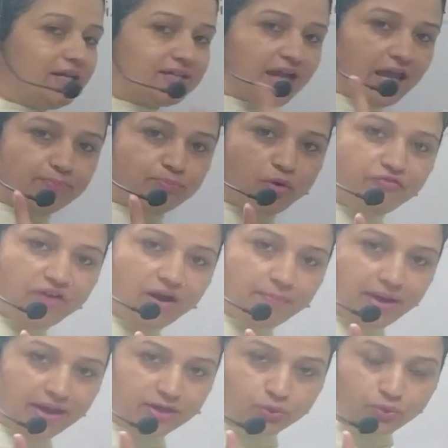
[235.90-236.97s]
type of
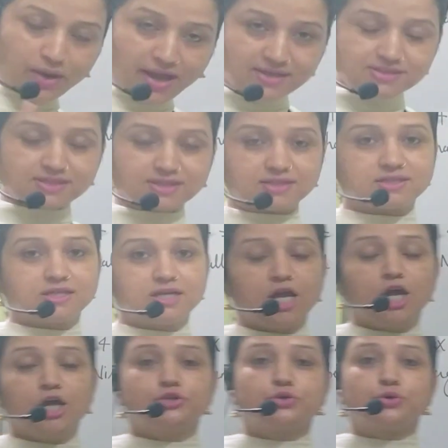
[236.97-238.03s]
amino acid.
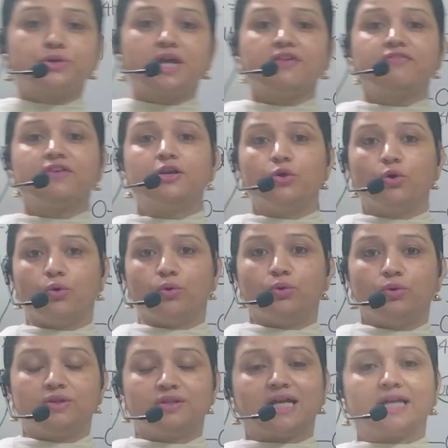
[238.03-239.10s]
Today we know
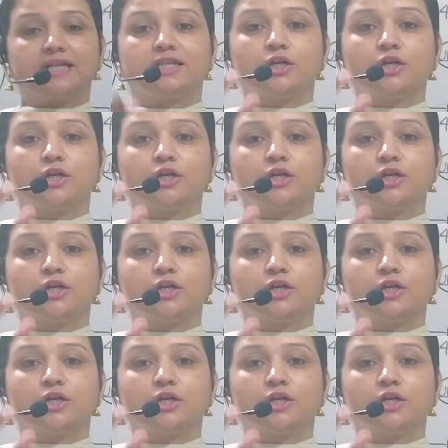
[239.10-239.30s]
that the